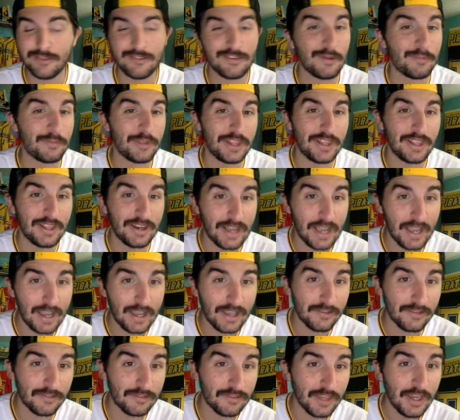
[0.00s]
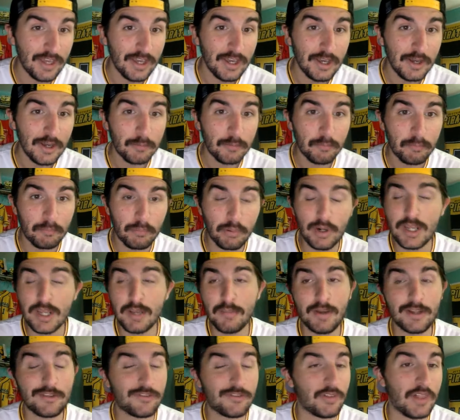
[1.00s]
Something that has
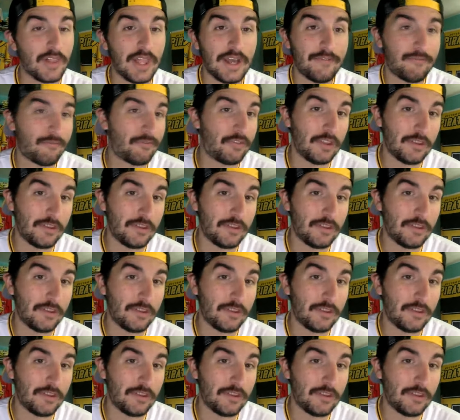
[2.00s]
pretty much left